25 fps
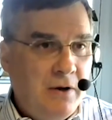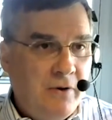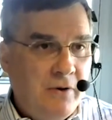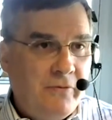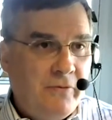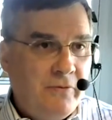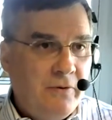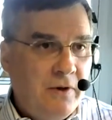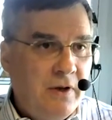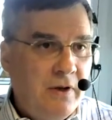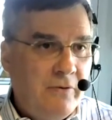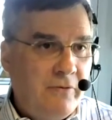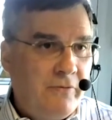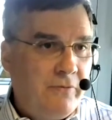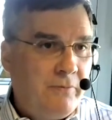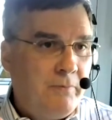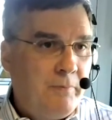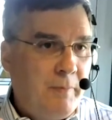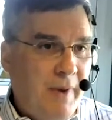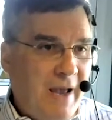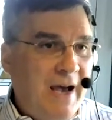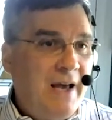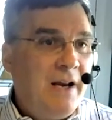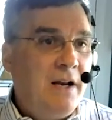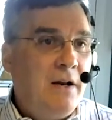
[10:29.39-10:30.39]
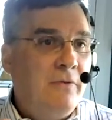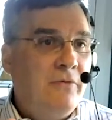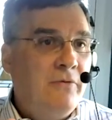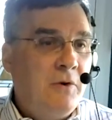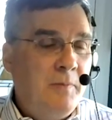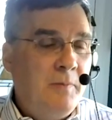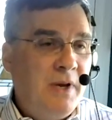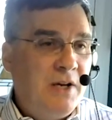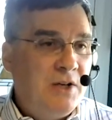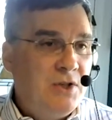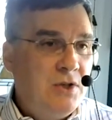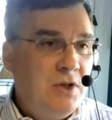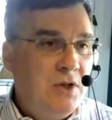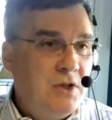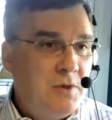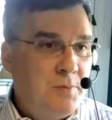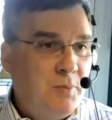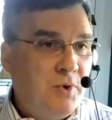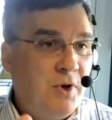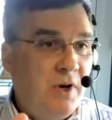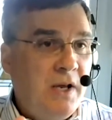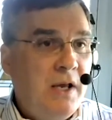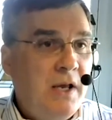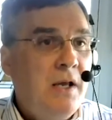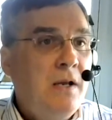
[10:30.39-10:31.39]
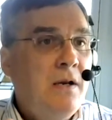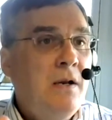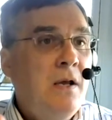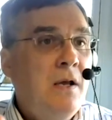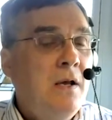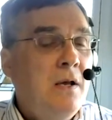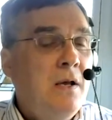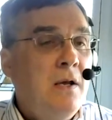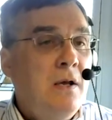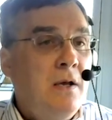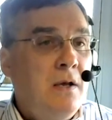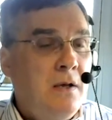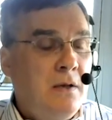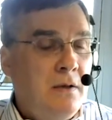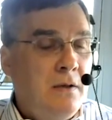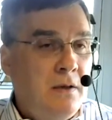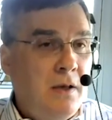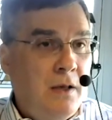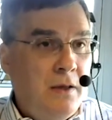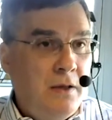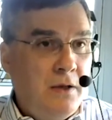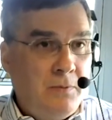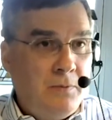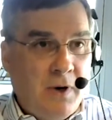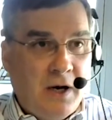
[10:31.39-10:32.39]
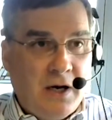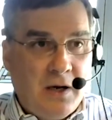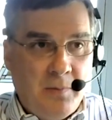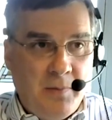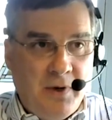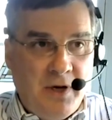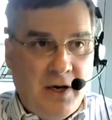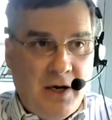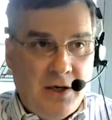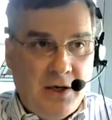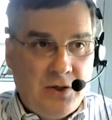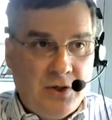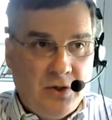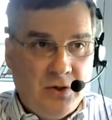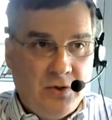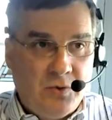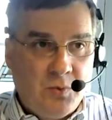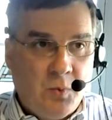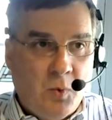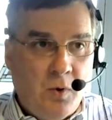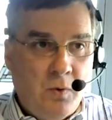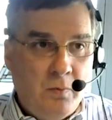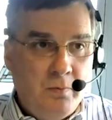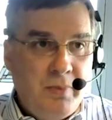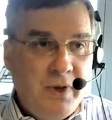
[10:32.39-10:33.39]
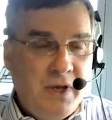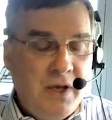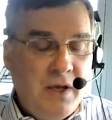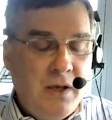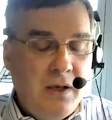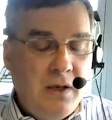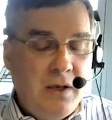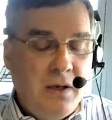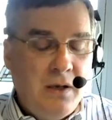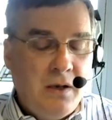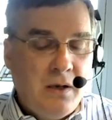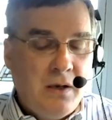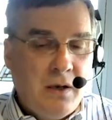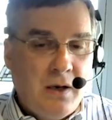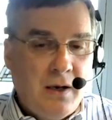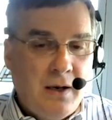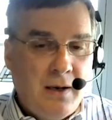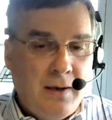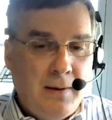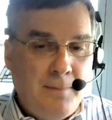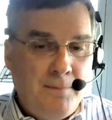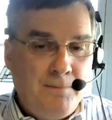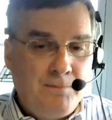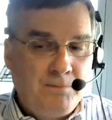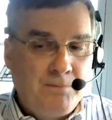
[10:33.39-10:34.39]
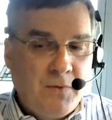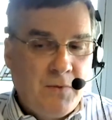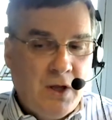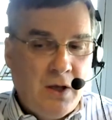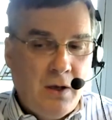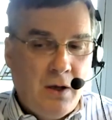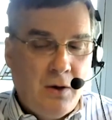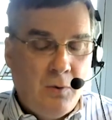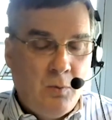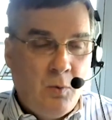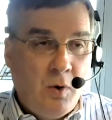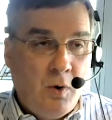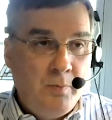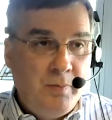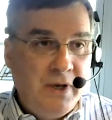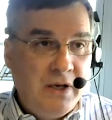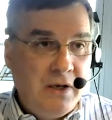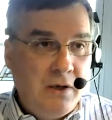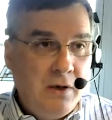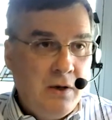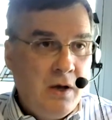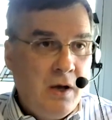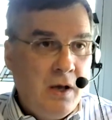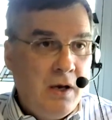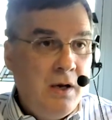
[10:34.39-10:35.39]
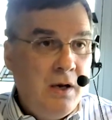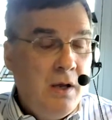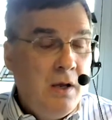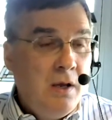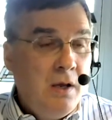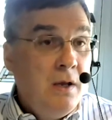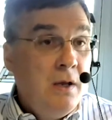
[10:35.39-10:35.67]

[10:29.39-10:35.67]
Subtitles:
If bad information is put in, then the recommendations won't be good.